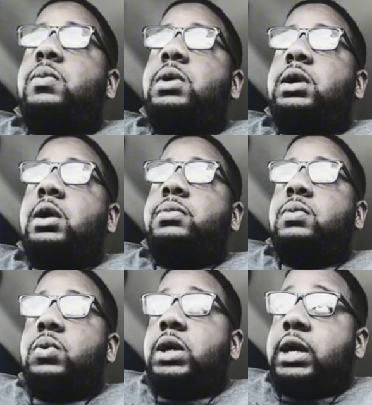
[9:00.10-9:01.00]
when it comes
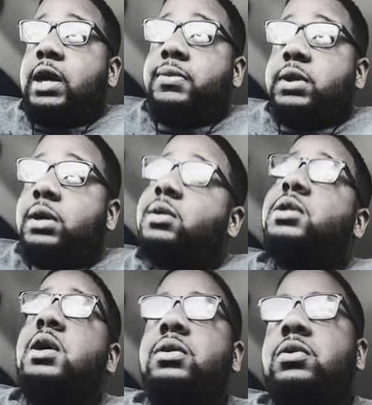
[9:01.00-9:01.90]
when it came to
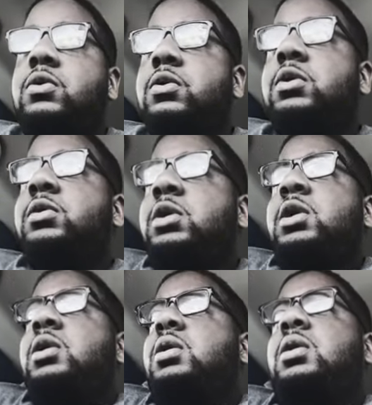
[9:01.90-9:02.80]
inside scoring.
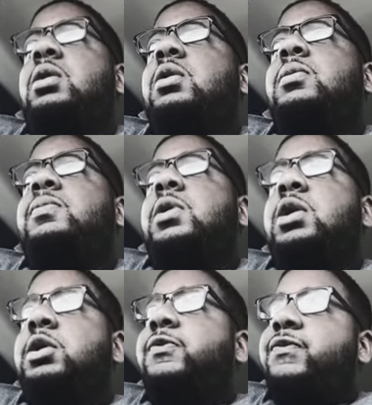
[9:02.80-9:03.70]
Uh, a
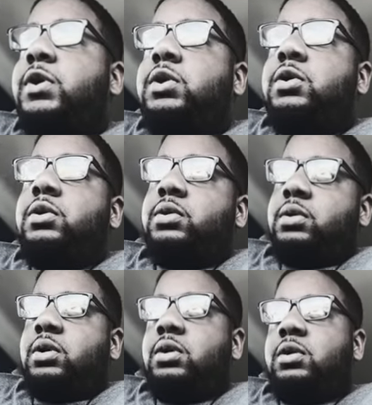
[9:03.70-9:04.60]
good defender.
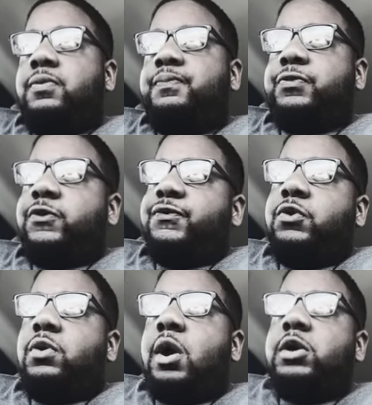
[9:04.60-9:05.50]
Um,
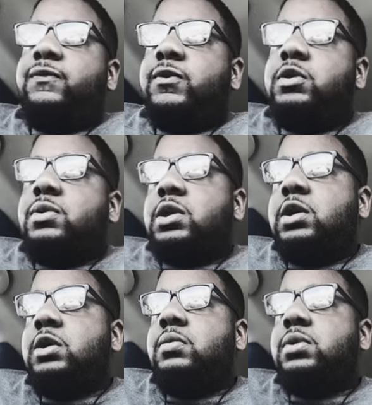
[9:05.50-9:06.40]
few all defensive
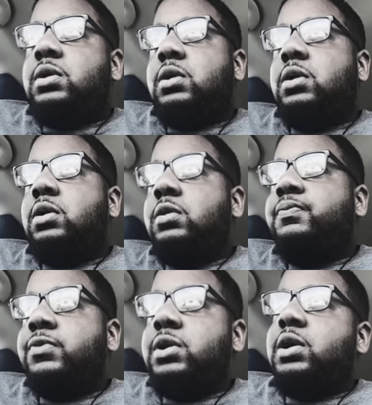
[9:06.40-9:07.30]
teams uh,
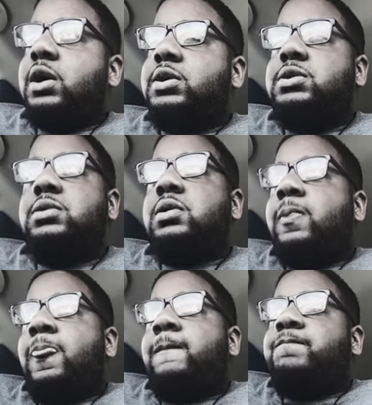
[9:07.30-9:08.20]
selections.
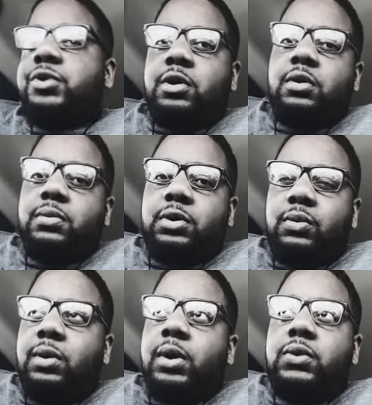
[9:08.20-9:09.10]
So
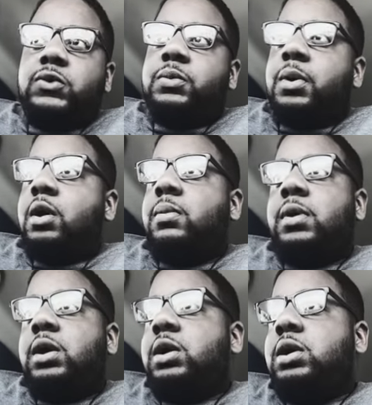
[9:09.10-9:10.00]
Kareem Abdul-Jabbar,
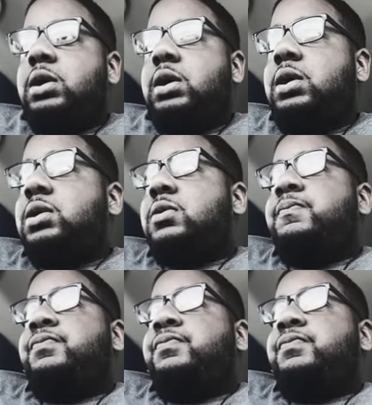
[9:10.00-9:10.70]
man, he he's.